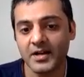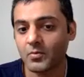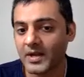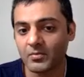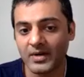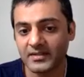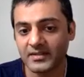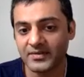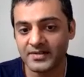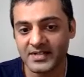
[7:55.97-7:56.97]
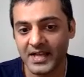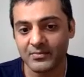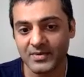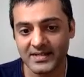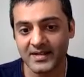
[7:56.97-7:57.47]
it went well the first time
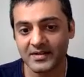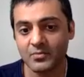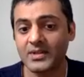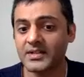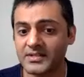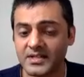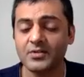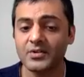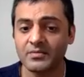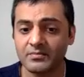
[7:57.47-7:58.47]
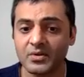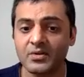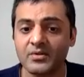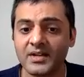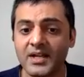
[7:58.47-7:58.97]
we did it, and we'll continue to
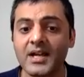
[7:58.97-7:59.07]
improve.